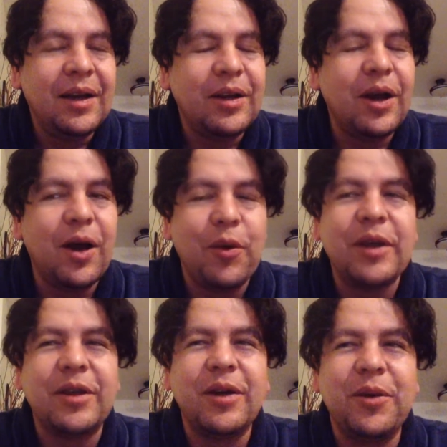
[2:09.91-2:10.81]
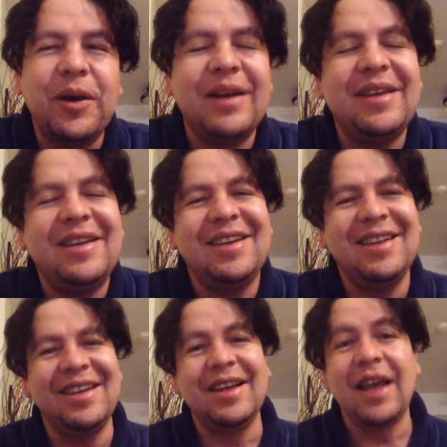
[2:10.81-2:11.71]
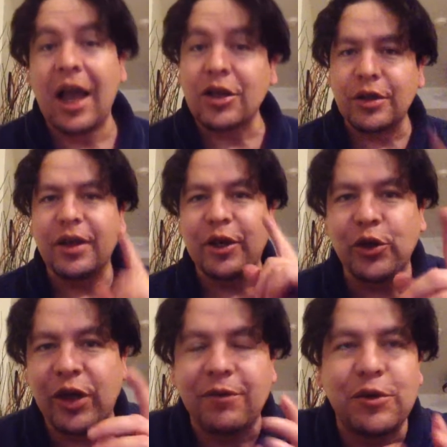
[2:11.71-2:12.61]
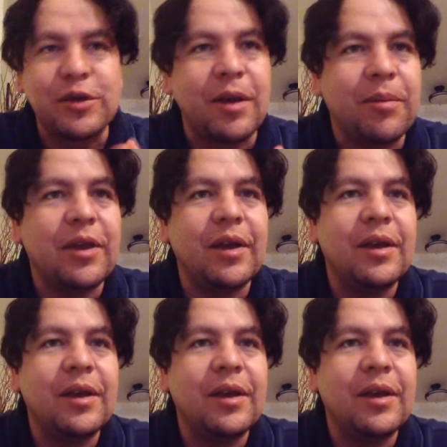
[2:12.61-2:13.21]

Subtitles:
No, wait, you know what? Actually, they do give you something.